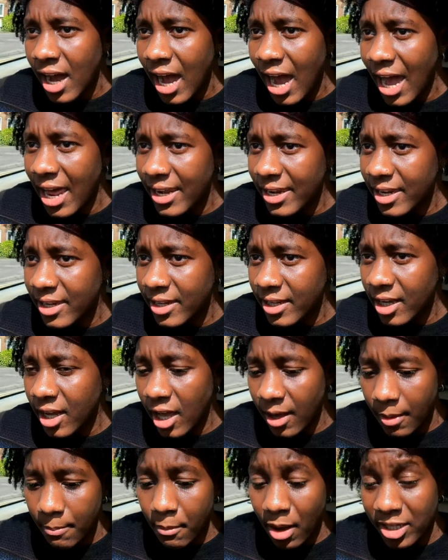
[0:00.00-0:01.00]
and
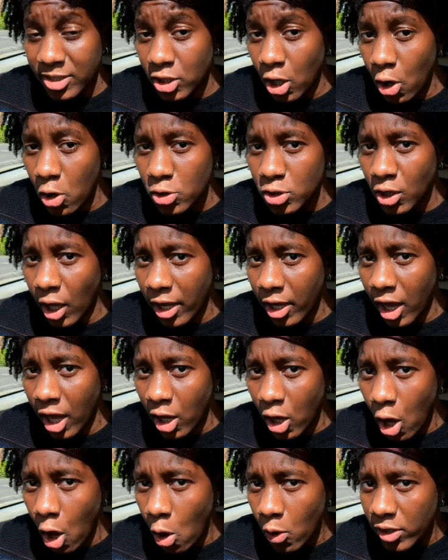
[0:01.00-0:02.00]
my toes started going
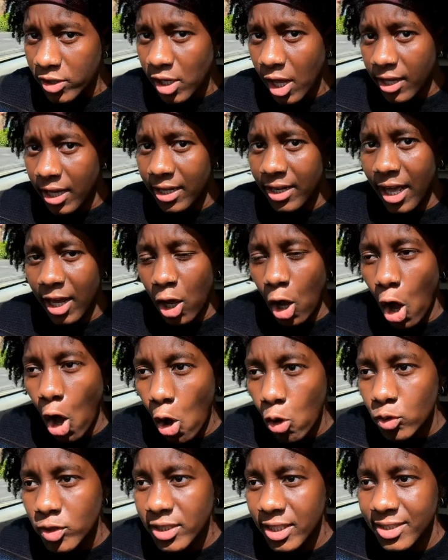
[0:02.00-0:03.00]
cold. I started getting like
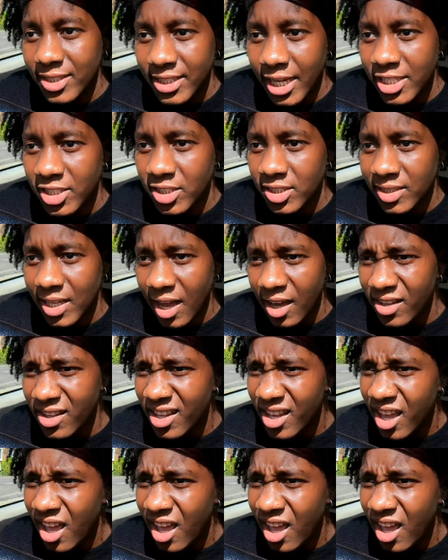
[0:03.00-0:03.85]
cold sensations down.